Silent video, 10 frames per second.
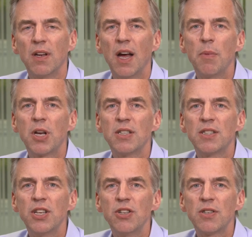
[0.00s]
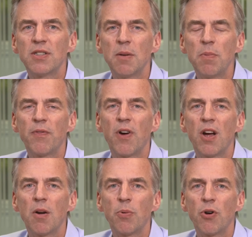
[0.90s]
And we continue to
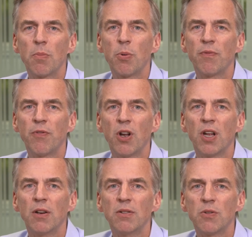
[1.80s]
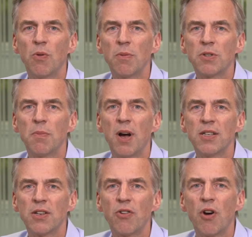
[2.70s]
simplify our product portfolio to
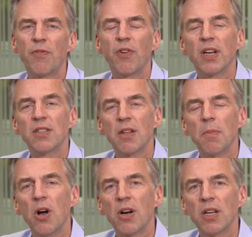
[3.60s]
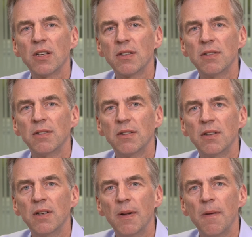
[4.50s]
optimize our offering to the market.
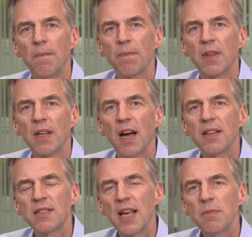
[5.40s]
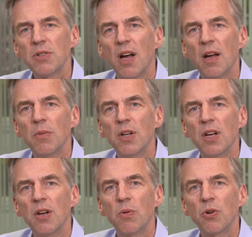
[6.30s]
At the same time,
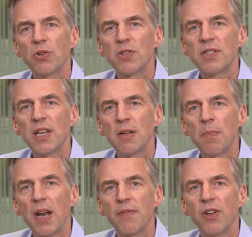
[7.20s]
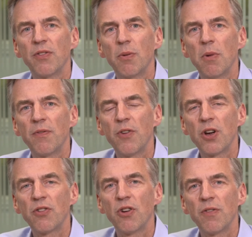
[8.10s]
we're also seeing the benefits from our
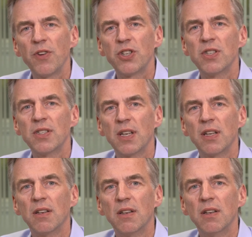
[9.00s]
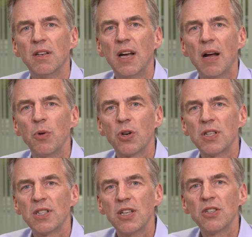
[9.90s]
focus on efficiency, and we'll
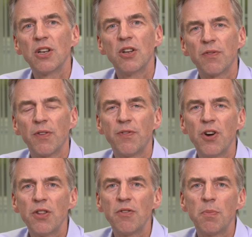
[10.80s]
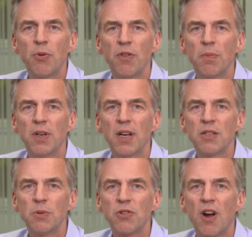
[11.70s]
continue to look for further improvement
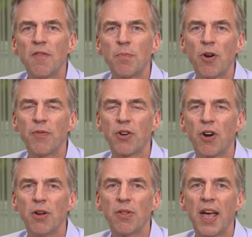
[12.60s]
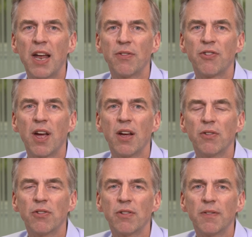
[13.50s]
as we drive profit growth ahead of
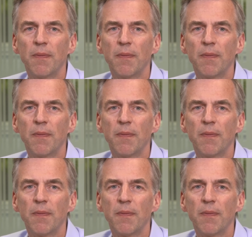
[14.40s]
sales.